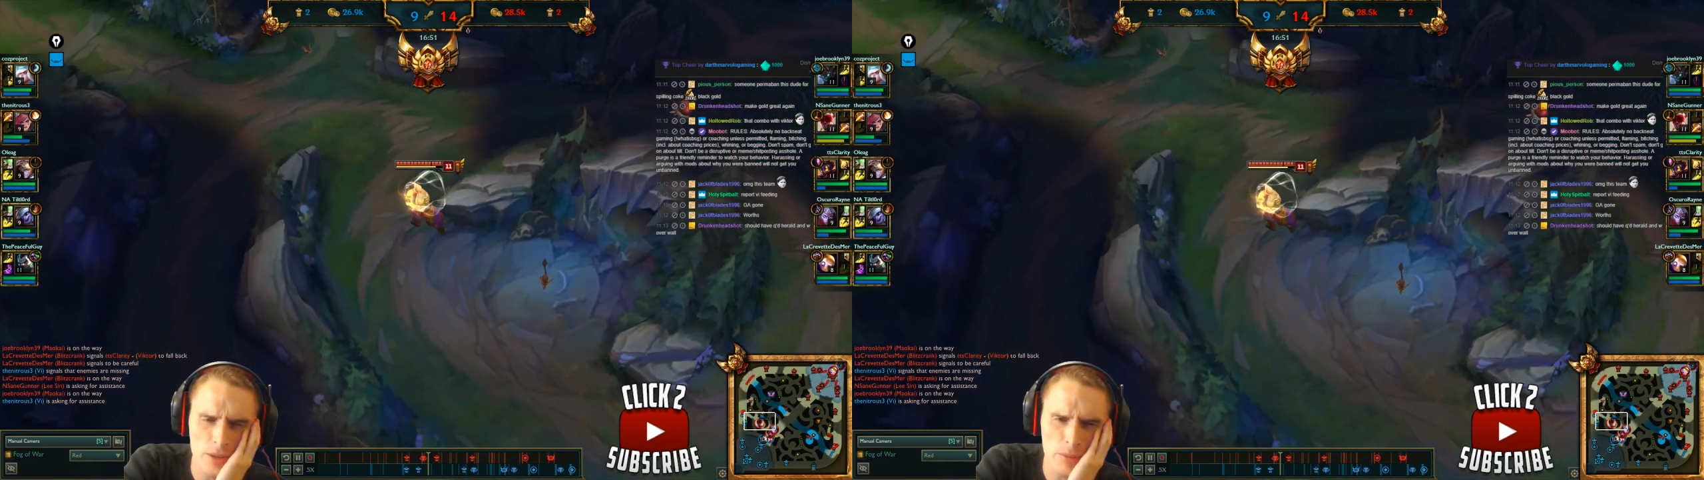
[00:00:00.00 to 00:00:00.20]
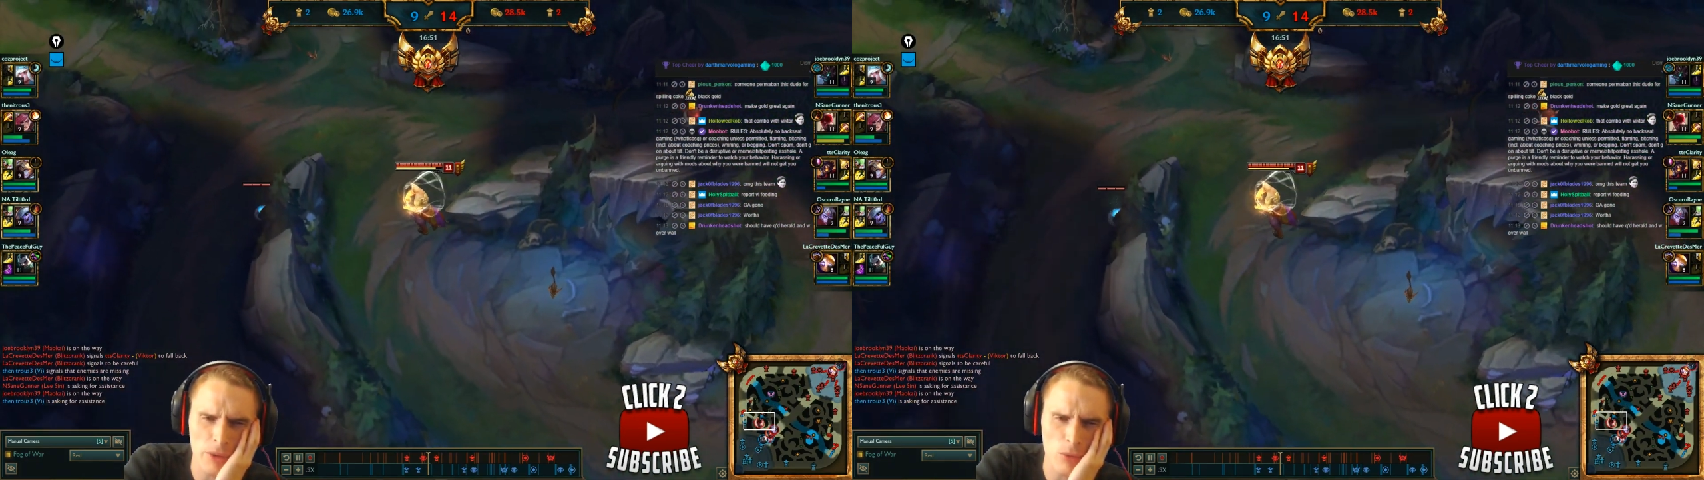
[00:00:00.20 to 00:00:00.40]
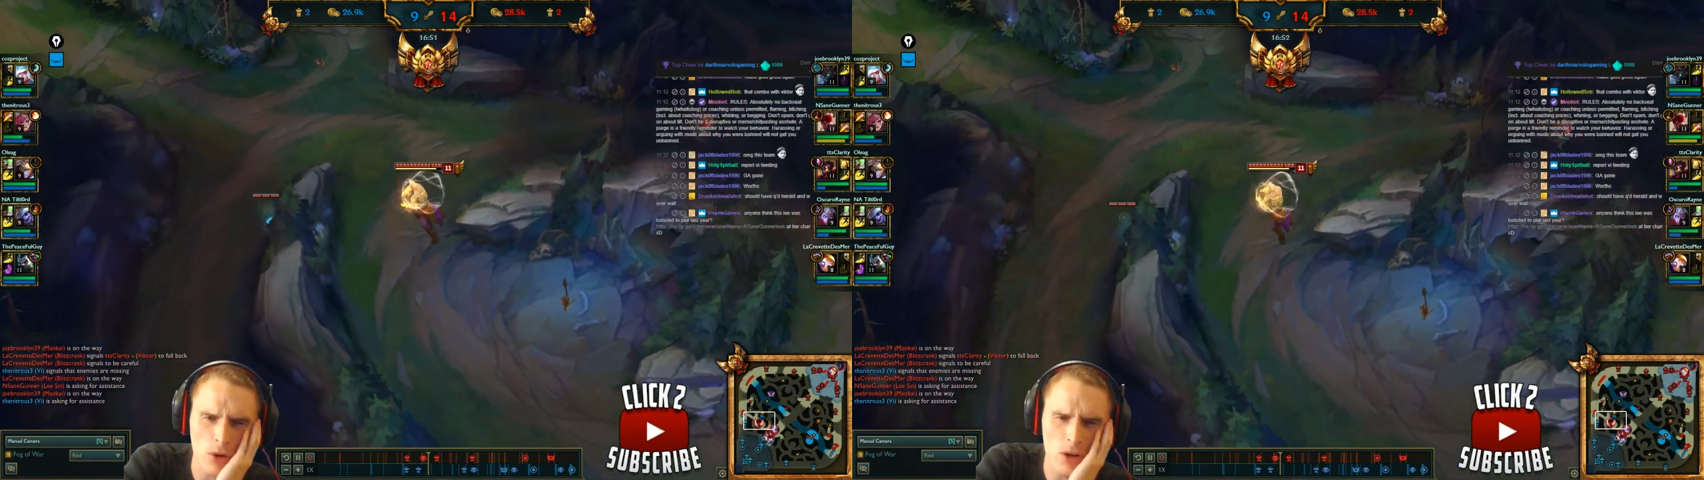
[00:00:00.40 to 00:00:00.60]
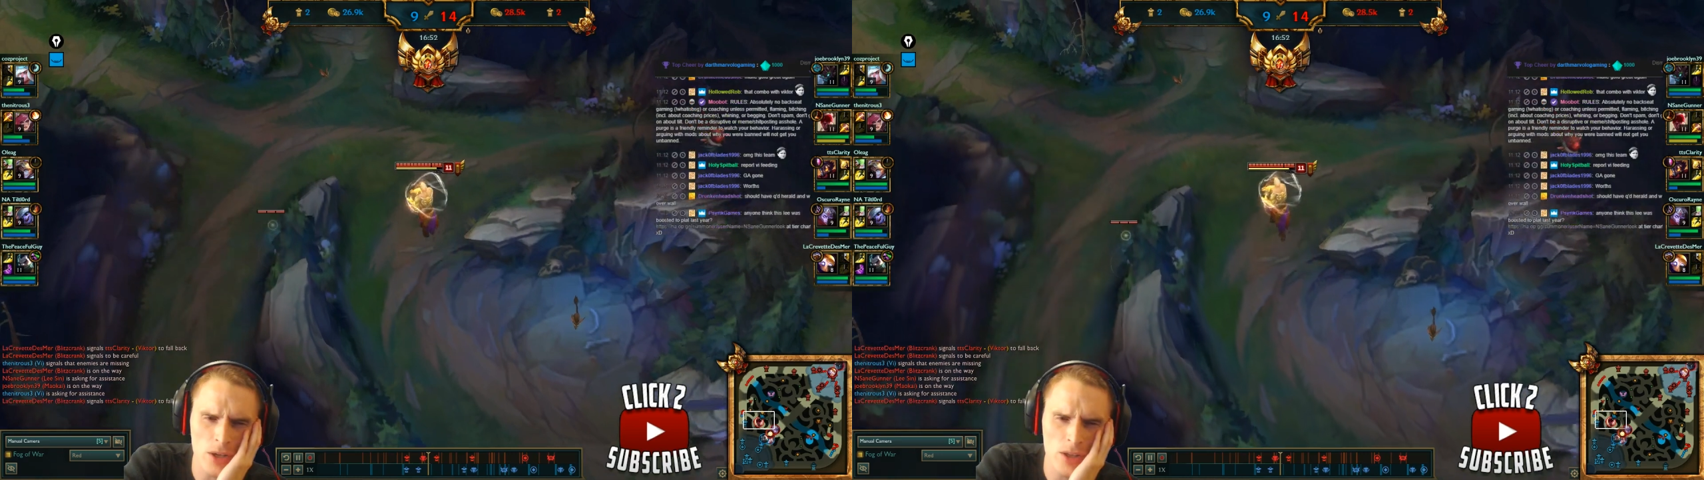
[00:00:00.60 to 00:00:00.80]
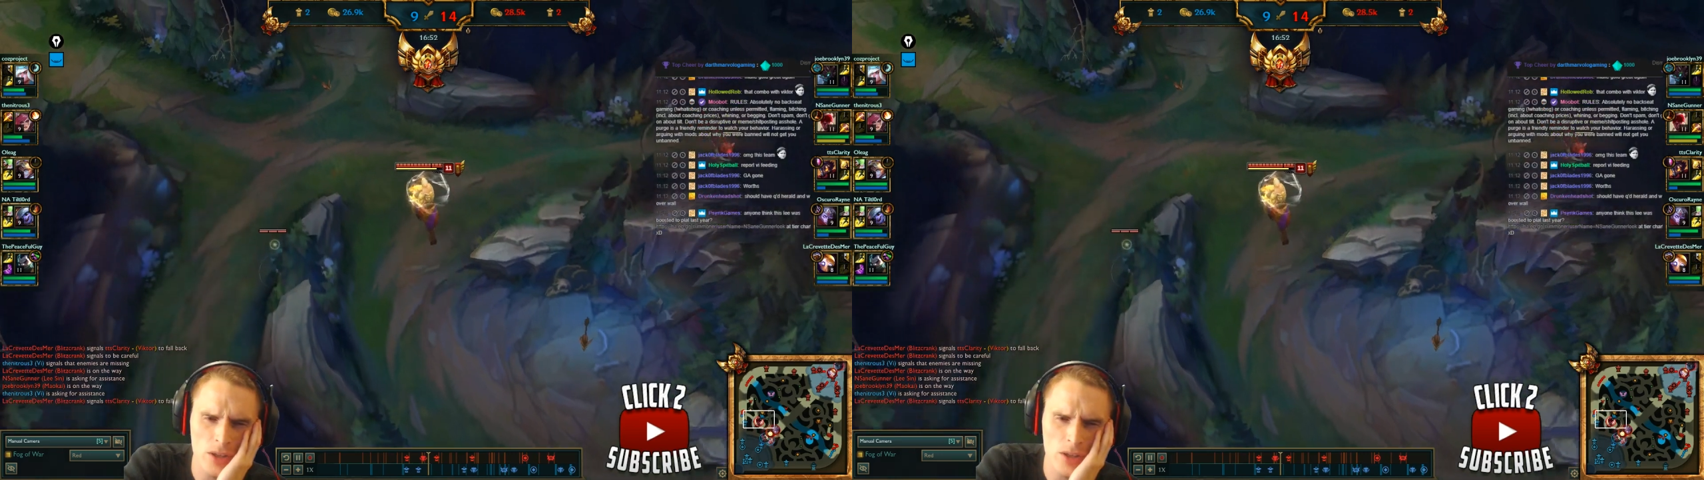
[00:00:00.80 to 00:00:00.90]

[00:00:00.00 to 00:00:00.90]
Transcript: Am I wrong?